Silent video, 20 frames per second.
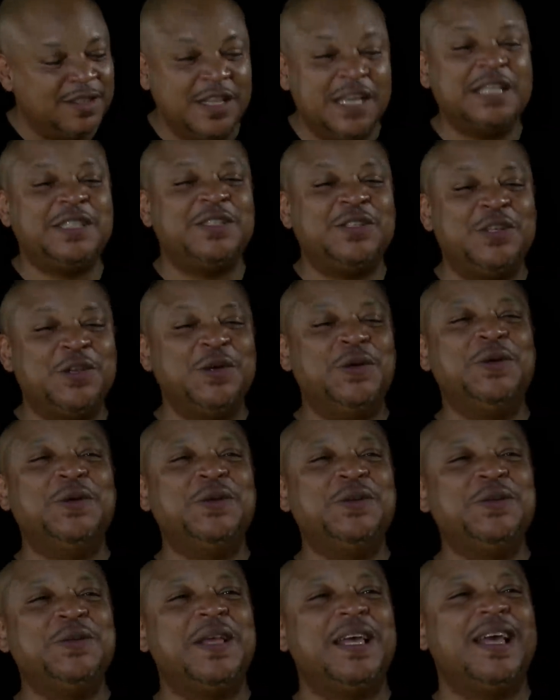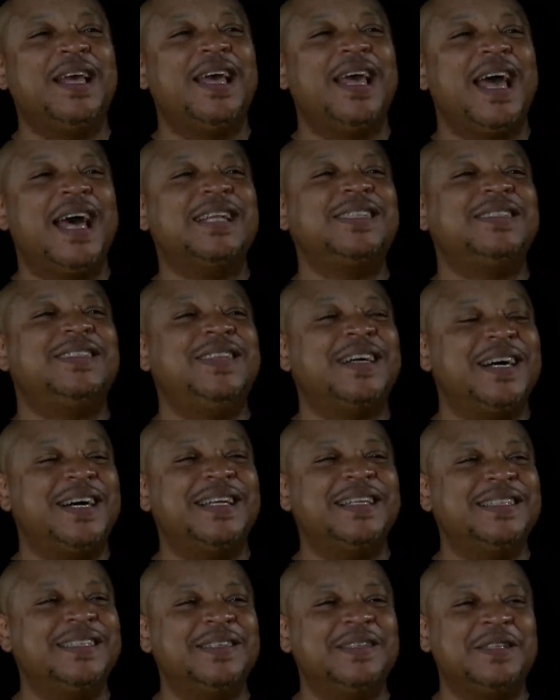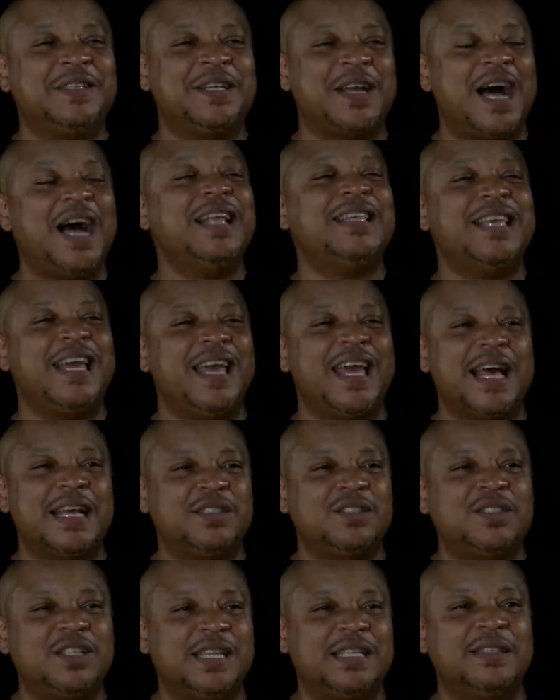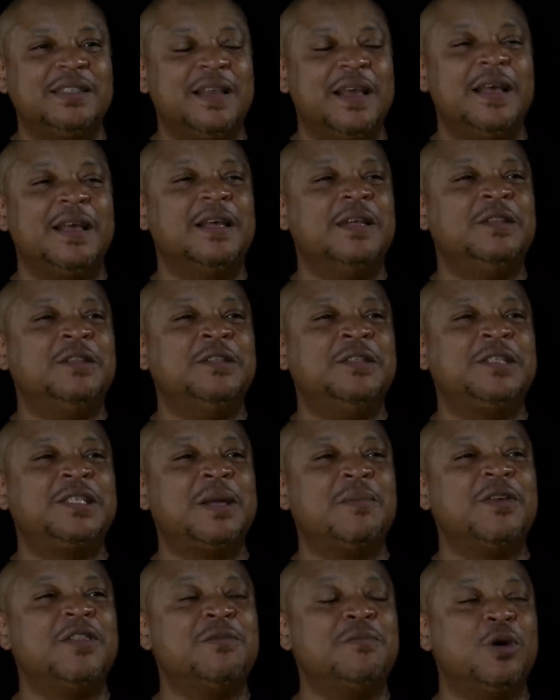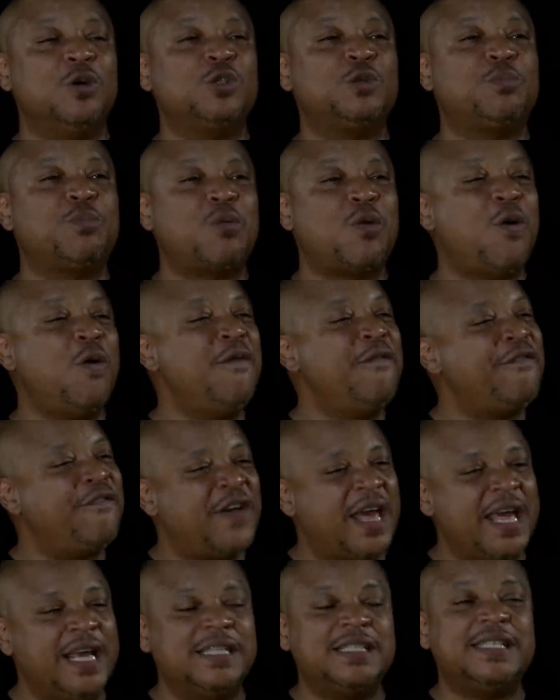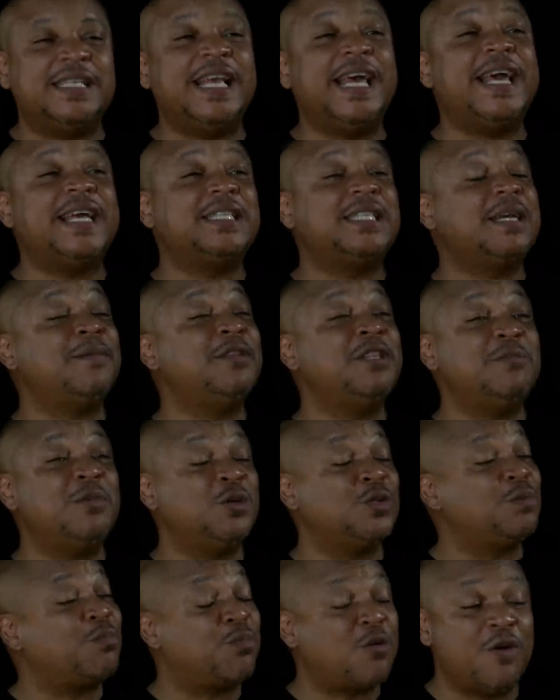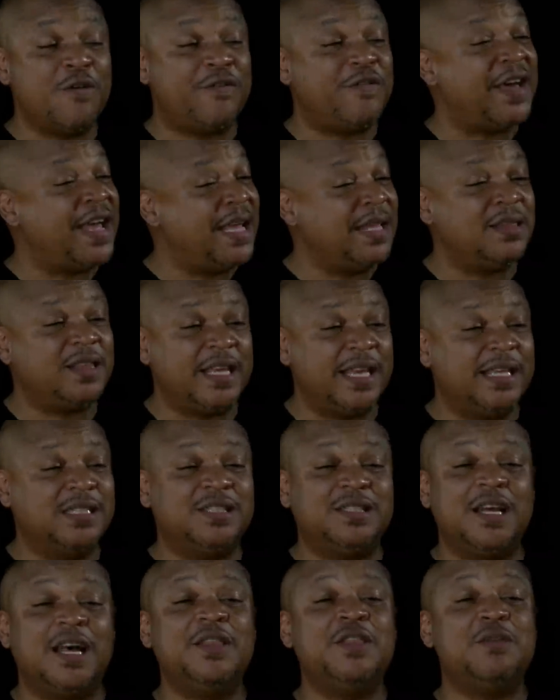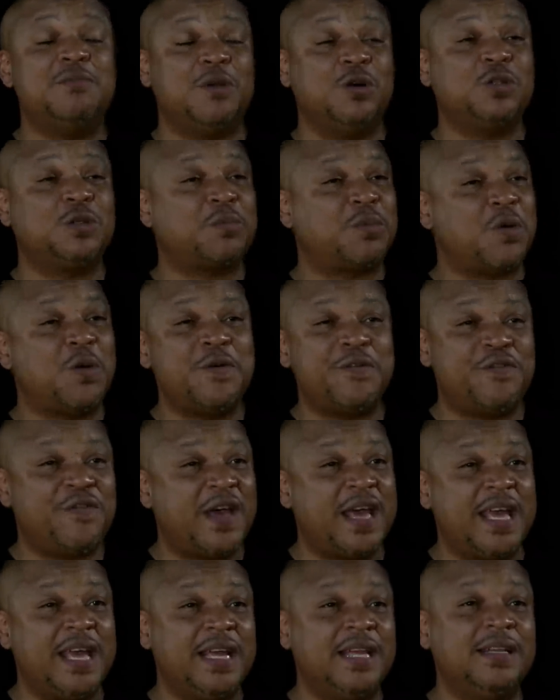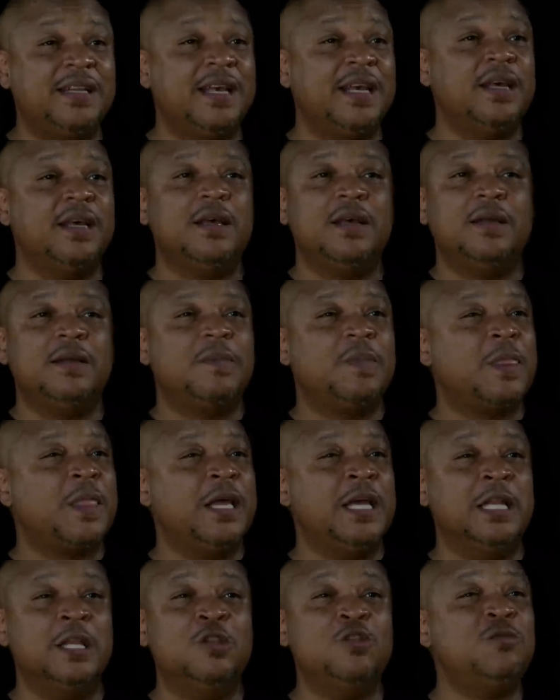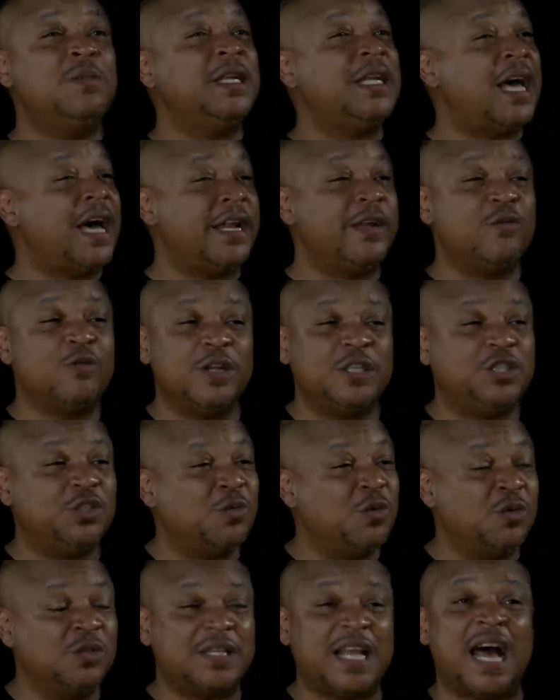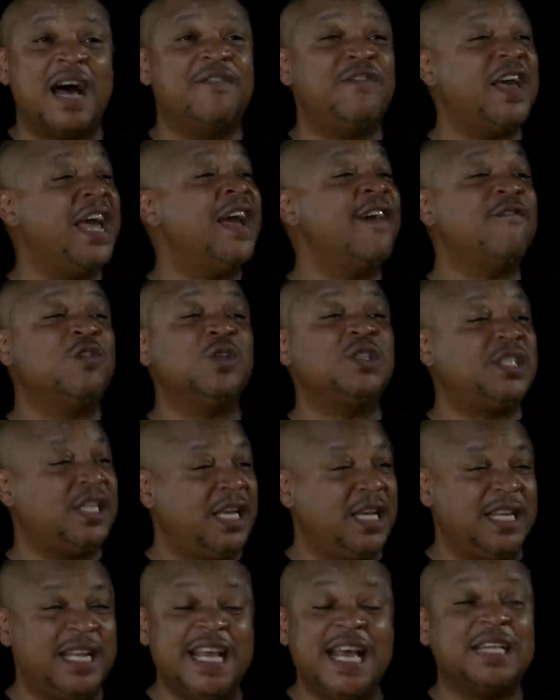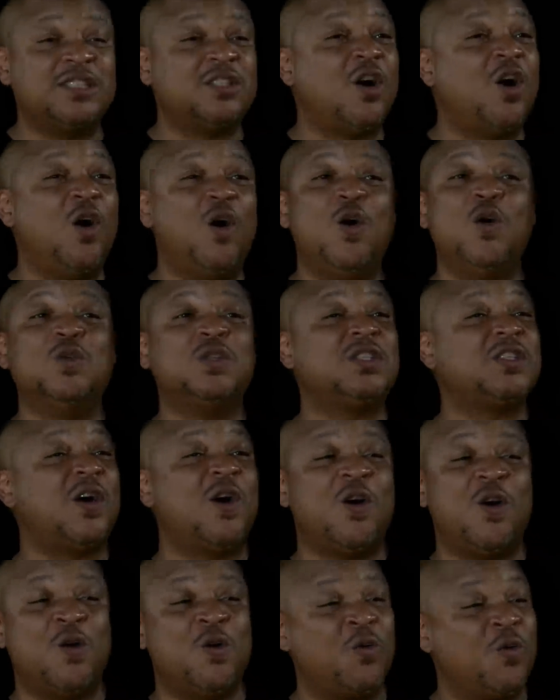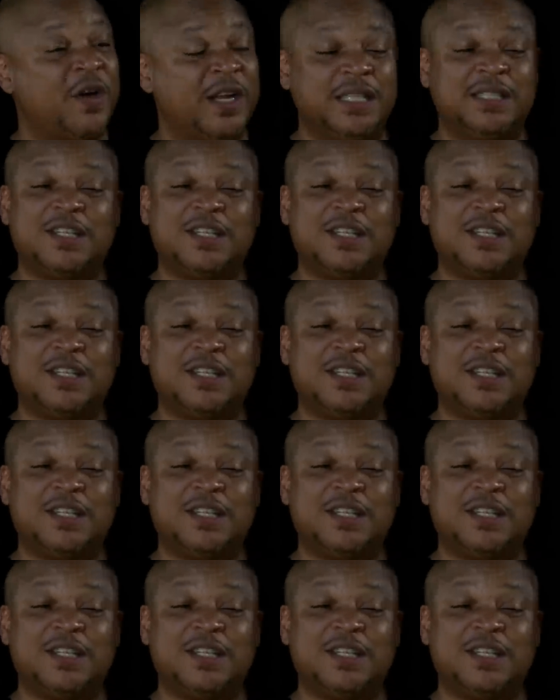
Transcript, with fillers: this dude has done, Kanye has done some of the most profane, said some of the most profane things, done the most profane Illuminati rituals I've ever seen. He has a whole song where he's